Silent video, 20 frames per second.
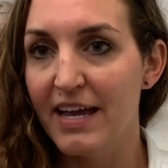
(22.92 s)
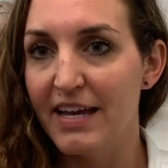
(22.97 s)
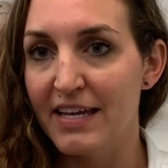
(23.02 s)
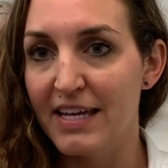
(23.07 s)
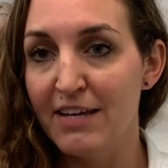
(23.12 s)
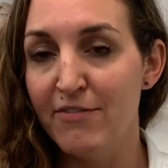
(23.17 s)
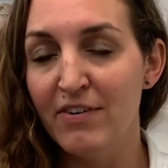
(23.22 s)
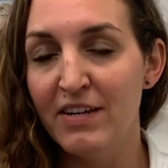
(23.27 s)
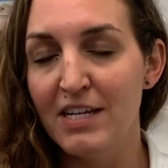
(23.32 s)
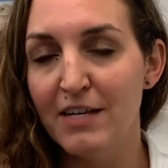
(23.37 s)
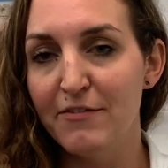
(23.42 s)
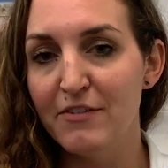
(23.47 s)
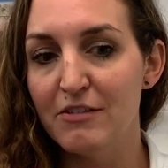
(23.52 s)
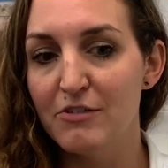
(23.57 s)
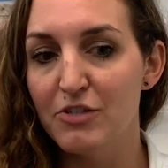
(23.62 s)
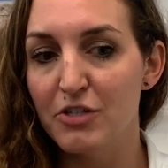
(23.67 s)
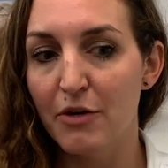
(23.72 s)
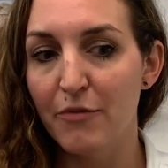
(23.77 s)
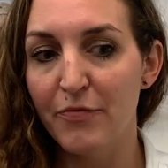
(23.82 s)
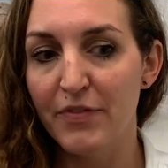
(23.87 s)
Even if you
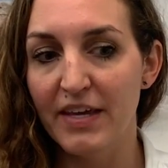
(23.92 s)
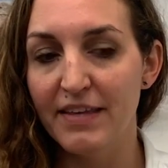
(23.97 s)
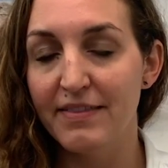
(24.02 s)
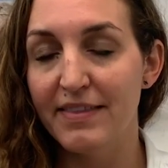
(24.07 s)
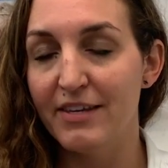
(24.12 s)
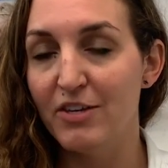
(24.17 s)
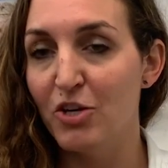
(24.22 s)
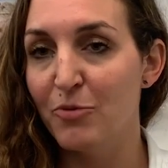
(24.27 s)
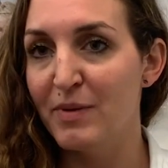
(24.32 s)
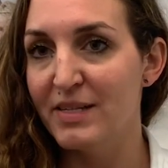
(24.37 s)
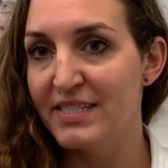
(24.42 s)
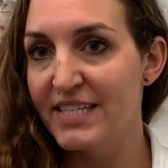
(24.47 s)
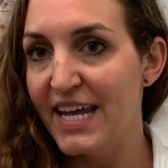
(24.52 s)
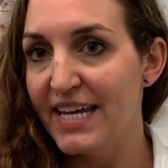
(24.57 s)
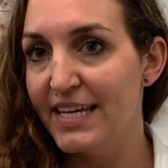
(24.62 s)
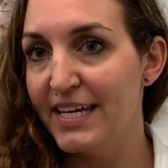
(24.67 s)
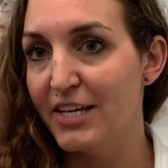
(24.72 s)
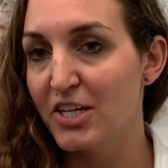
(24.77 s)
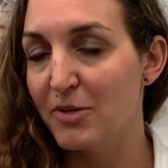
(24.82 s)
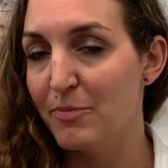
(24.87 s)
don't think that you'll be
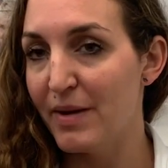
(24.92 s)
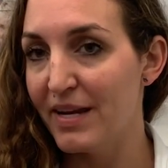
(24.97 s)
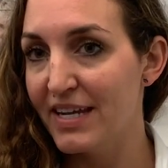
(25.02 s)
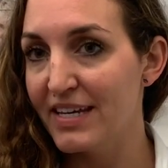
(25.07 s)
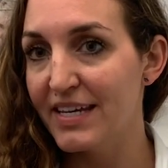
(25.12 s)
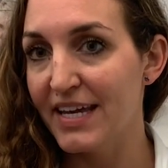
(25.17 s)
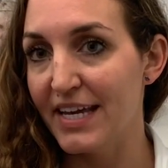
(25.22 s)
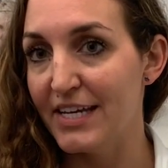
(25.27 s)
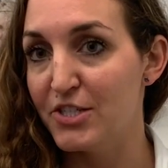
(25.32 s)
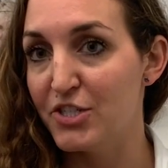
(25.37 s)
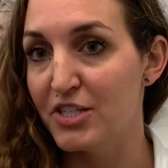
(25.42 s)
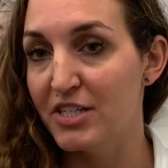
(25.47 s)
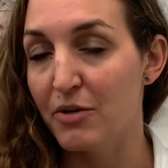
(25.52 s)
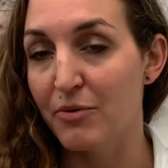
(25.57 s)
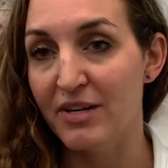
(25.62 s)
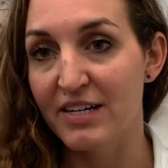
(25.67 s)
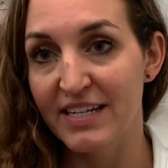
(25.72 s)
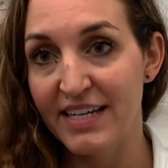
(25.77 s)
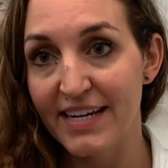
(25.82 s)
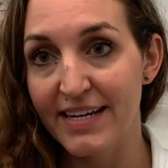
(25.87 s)
taking your medication
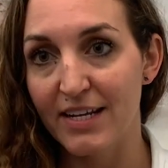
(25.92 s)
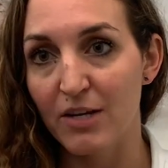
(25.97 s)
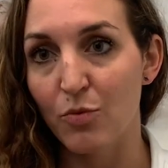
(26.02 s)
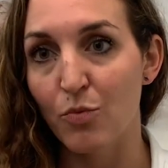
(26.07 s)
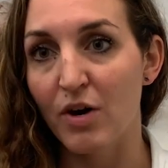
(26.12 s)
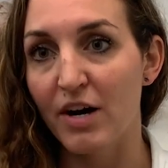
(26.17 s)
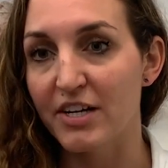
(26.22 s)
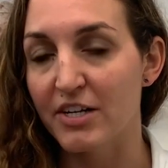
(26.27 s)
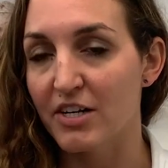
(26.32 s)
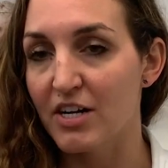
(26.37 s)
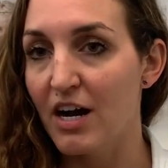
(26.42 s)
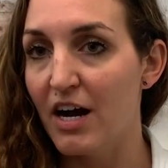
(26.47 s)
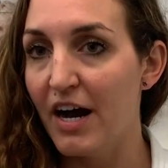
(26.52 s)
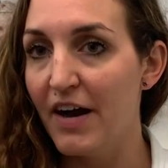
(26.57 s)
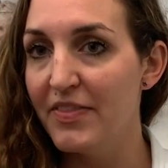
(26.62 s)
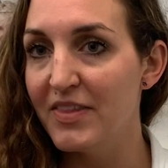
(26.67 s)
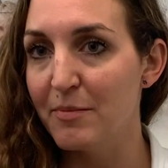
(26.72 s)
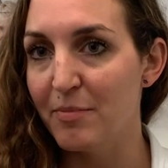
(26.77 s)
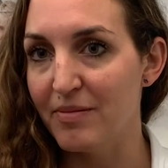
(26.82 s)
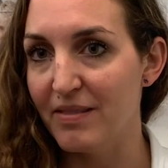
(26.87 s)
or need it while you're
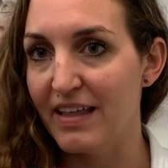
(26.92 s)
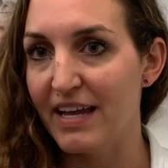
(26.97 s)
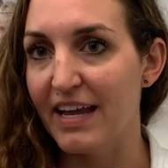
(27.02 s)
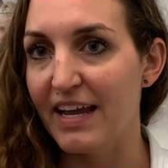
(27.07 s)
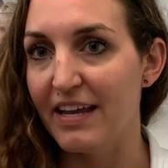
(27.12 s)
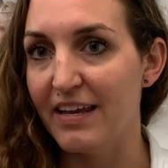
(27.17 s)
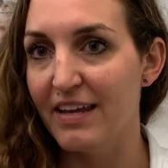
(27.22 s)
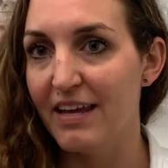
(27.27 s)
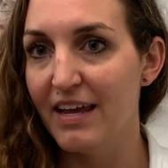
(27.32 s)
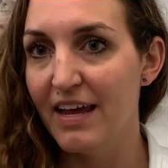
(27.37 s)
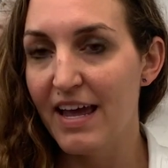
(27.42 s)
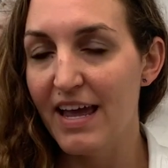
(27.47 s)
on the plane,